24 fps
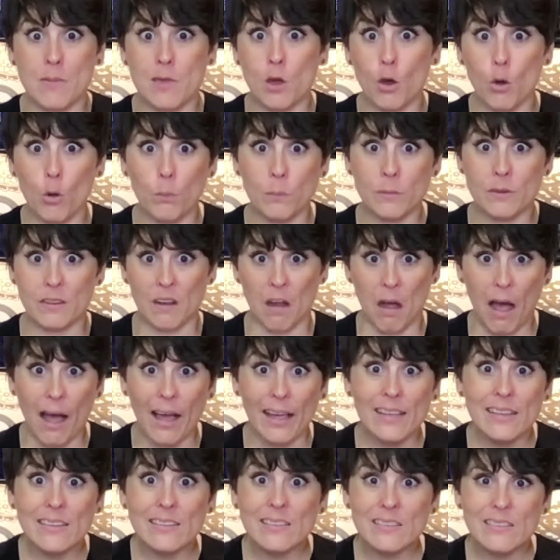Hope
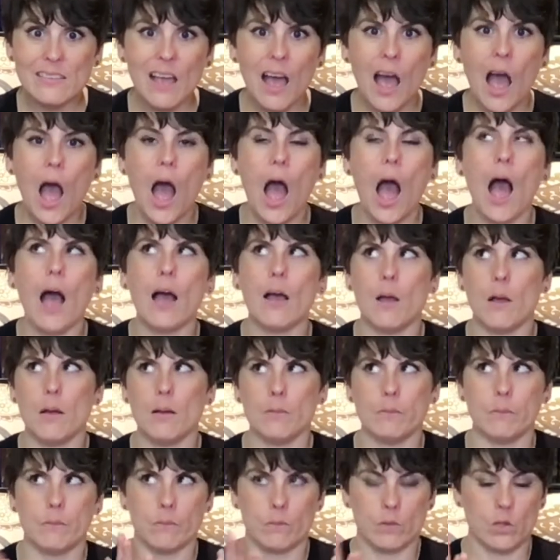dies?
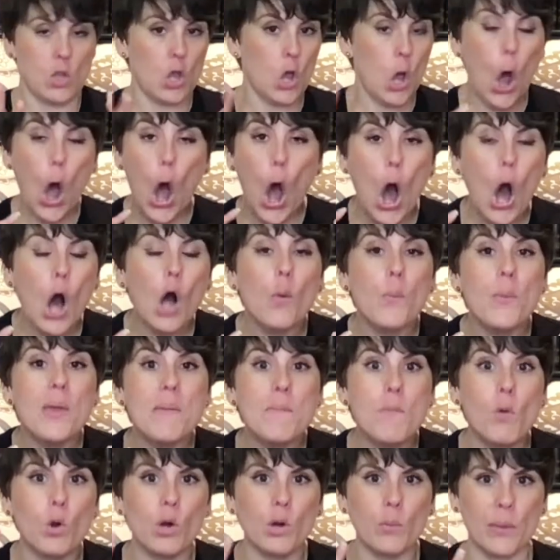Call me
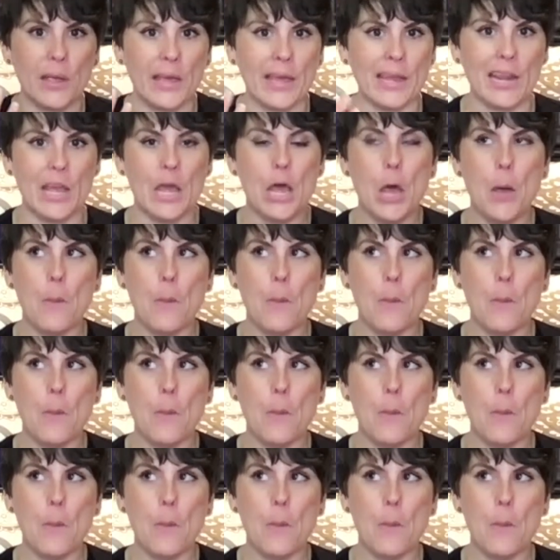morbid,